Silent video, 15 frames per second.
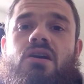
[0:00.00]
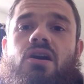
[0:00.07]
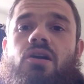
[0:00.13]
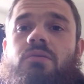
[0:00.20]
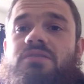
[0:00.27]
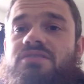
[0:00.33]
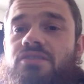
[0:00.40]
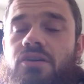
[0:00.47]

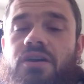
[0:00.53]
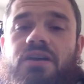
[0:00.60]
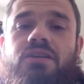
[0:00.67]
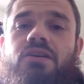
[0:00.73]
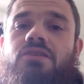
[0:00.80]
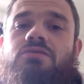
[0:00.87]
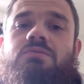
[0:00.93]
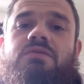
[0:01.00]
I was
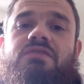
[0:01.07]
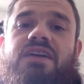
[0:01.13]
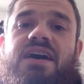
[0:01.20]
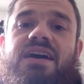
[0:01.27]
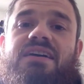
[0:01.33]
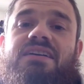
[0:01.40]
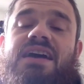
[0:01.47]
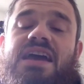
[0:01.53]
diagnosed with
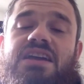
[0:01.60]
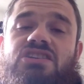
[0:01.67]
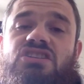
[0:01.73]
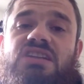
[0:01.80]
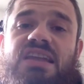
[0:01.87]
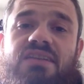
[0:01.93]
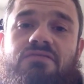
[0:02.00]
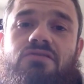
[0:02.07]
that at age
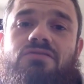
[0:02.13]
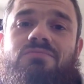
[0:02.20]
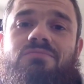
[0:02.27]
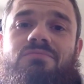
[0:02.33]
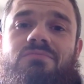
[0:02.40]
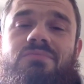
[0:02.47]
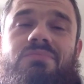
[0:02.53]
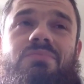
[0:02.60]
11,
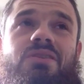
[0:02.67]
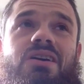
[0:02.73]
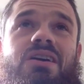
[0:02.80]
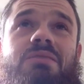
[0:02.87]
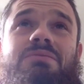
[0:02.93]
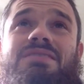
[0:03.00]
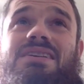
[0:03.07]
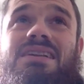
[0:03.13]

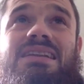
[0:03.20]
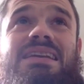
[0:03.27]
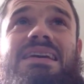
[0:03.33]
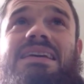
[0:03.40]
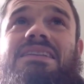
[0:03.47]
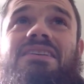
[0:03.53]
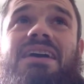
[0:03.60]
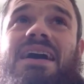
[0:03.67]
but it was
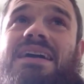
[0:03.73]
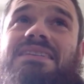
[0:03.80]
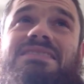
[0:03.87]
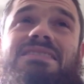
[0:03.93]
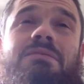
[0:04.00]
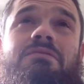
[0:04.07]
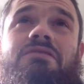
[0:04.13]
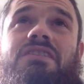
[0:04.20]
clear that I had
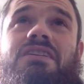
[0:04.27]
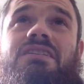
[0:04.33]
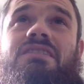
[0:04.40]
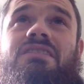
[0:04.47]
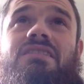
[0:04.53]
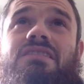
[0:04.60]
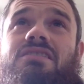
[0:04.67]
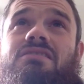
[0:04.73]
something
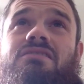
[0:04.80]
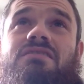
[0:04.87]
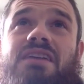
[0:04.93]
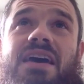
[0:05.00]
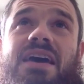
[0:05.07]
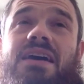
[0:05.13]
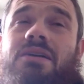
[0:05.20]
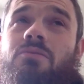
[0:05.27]

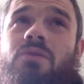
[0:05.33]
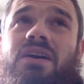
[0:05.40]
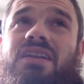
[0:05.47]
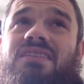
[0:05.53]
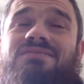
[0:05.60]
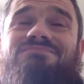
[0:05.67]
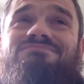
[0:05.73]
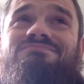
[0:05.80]
there
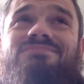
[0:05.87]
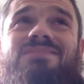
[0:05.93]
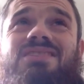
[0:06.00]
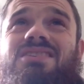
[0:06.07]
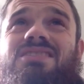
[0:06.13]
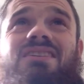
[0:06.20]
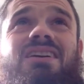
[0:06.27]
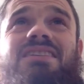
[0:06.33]
when
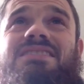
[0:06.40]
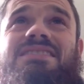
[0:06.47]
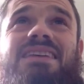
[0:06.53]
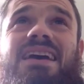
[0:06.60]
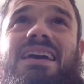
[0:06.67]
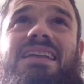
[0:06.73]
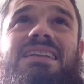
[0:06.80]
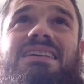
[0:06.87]
I'd
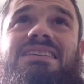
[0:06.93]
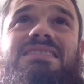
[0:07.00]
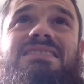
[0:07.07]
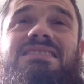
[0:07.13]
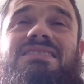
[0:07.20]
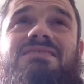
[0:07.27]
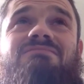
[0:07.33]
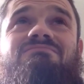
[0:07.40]
say at
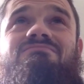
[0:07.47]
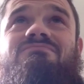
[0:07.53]
least